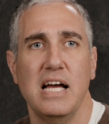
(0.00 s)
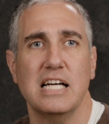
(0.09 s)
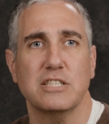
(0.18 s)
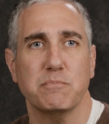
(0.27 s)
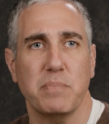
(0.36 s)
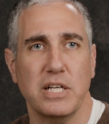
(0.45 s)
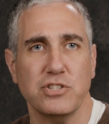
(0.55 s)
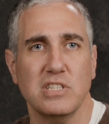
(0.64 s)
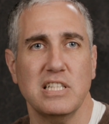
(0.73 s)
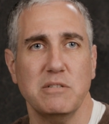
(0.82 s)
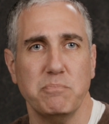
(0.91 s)

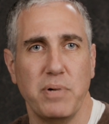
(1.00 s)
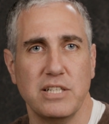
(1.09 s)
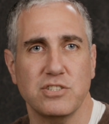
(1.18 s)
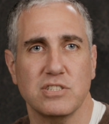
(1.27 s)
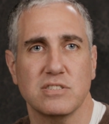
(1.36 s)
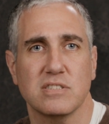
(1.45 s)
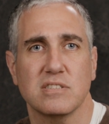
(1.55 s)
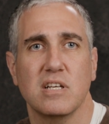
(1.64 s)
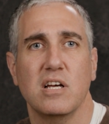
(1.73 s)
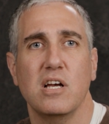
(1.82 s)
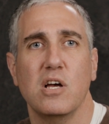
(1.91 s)
Especially in Patients
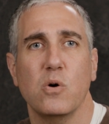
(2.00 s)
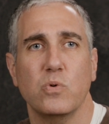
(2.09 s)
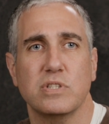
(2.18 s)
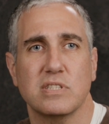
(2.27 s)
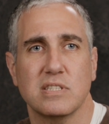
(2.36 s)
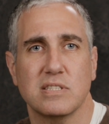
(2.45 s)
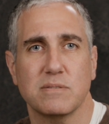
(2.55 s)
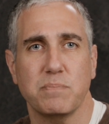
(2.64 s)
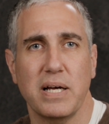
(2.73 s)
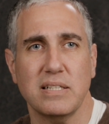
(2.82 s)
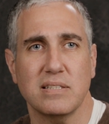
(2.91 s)
with
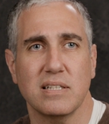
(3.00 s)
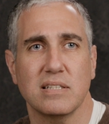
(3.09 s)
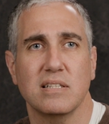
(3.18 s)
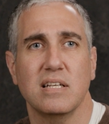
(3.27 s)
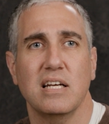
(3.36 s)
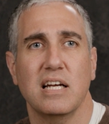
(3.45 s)
Suspected